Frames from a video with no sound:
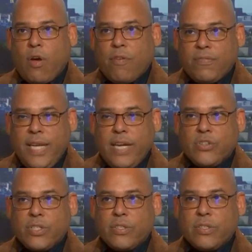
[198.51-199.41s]
of
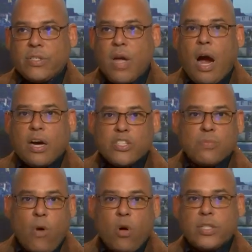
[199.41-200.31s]
Nations are
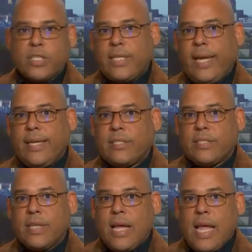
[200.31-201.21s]
small states.